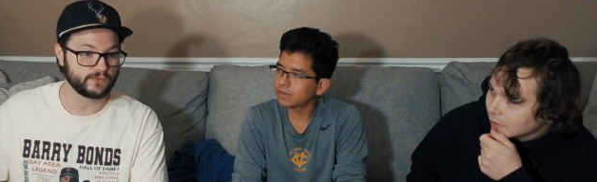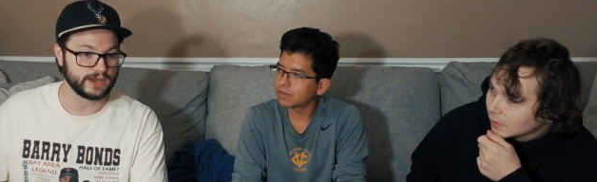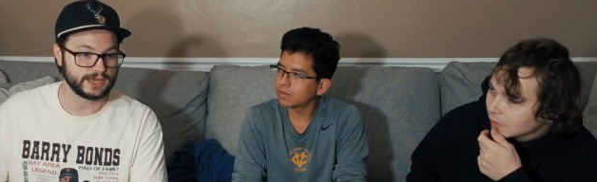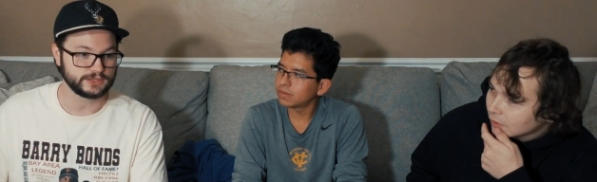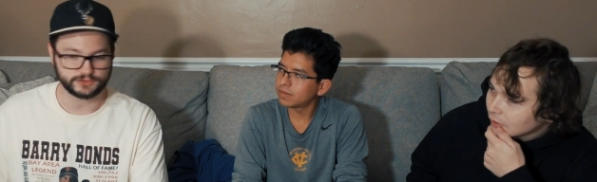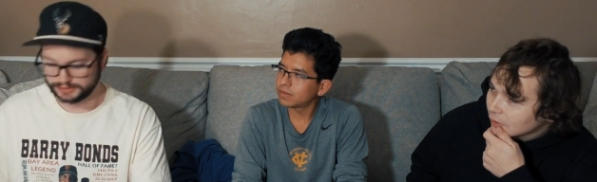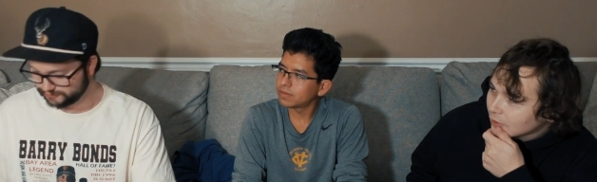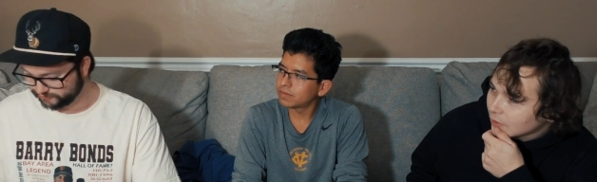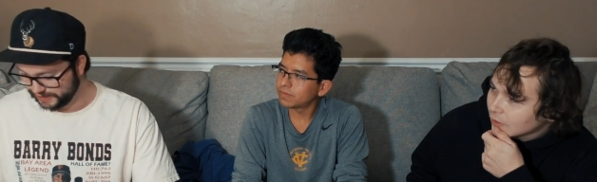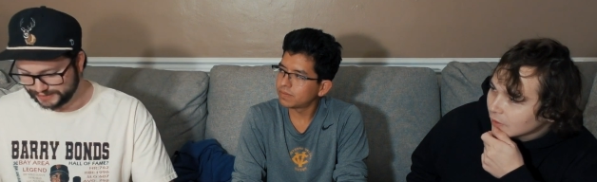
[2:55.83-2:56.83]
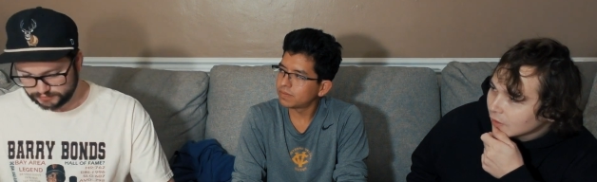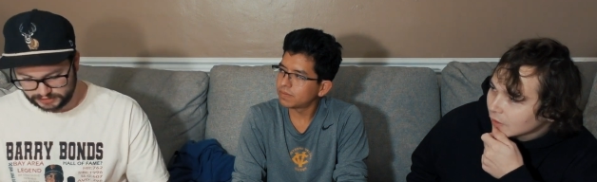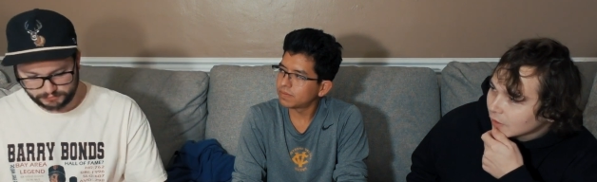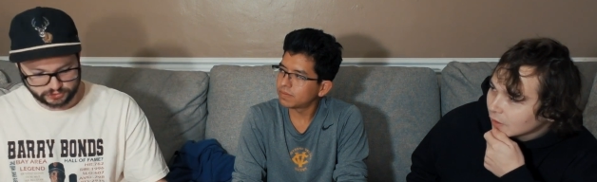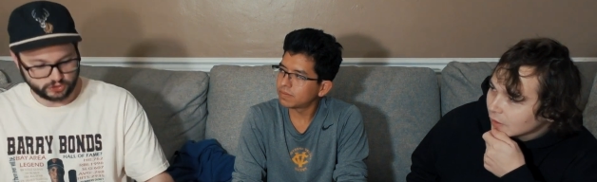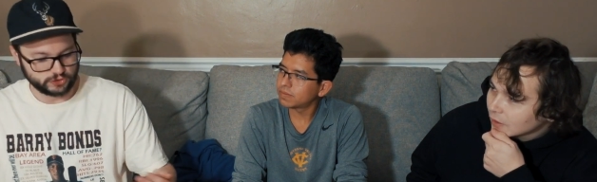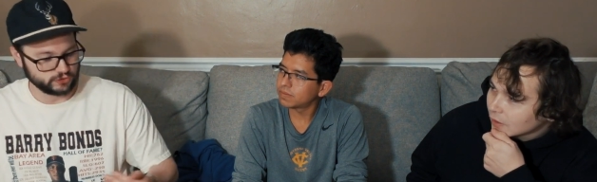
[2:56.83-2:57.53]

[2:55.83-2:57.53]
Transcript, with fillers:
Speaker 1: way you're inviting people to